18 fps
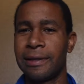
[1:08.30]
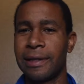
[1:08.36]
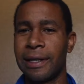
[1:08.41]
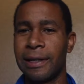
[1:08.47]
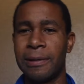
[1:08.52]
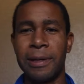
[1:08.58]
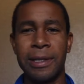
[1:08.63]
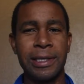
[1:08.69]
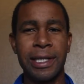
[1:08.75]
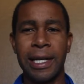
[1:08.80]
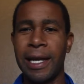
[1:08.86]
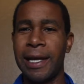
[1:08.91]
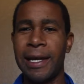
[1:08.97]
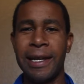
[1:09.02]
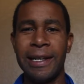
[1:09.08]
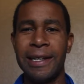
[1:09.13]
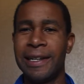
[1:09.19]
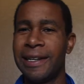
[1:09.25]
Gotta watch an
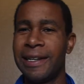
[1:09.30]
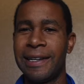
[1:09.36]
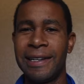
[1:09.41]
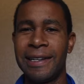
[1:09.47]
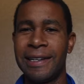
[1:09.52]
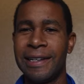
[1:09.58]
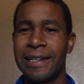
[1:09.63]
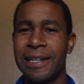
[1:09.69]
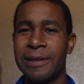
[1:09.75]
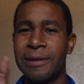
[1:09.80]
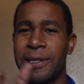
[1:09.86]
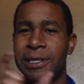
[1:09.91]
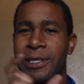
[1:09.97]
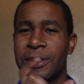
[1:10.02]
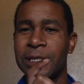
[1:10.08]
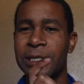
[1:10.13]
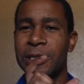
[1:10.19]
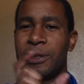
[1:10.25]
ad. Gotta
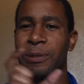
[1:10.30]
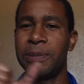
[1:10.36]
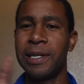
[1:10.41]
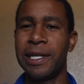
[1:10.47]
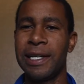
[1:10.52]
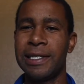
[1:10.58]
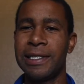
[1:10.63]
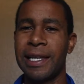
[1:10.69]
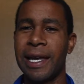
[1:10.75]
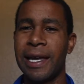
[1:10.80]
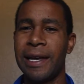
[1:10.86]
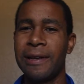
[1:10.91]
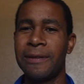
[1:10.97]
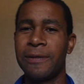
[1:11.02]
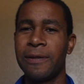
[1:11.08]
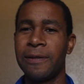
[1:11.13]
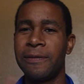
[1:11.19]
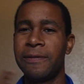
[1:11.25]
watch a stupid ass
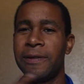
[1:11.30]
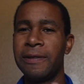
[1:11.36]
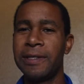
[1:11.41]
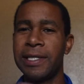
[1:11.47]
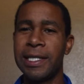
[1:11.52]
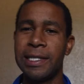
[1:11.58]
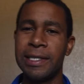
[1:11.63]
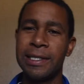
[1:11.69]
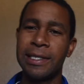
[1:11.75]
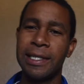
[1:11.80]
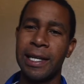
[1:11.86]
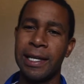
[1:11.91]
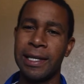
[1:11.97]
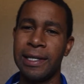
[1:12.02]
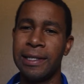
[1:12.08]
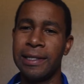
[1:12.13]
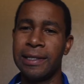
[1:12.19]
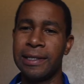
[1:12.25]
ad for 15
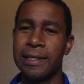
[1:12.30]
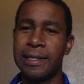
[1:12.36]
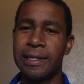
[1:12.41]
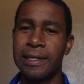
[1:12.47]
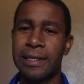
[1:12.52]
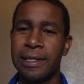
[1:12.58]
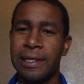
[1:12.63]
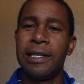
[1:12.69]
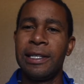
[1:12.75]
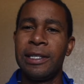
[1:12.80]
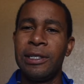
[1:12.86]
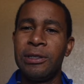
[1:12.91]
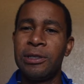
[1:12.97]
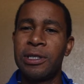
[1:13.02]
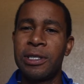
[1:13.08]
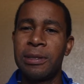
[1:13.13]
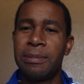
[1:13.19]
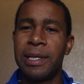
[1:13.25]
seconds. You
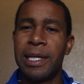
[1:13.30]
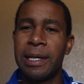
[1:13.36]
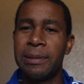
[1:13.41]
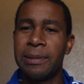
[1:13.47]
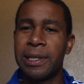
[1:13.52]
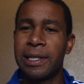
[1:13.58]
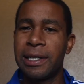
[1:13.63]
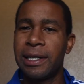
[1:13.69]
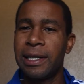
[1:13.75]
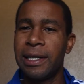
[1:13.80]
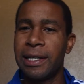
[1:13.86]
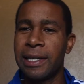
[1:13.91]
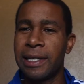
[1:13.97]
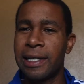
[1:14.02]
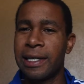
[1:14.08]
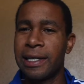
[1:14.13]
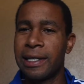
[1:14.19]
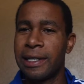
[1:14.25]
used to be able to
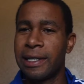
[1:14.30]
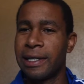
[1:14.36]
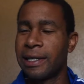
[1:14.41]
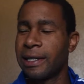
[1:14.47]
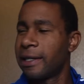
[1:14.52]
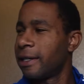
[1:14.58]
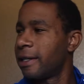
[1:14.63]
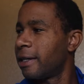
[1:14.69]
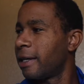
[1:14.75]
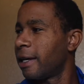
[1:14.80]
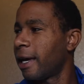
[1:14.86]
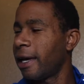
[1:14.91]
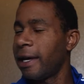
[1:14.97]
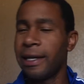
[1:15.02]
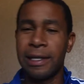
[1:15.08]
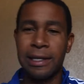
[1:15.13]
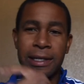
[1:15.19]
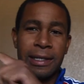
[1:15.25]
click.
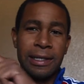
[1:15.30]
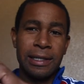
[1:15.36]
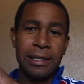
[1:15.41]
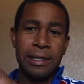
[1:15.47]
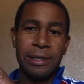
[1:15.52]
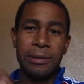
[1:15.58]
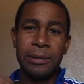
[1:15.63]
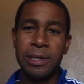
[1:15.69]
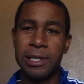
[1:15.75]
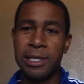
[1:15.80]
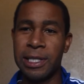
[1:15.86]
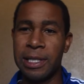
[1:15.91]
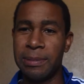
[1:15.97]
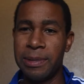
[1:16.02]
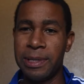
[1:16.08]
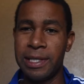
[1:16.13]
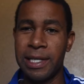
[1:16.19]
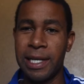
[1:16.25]
Hey, you wanna
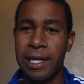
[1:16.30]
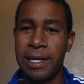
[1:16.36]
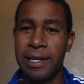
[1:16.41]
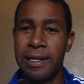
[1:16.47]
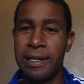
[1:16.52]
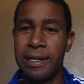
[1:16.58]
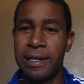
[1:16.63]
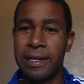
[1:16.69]
skip this ad?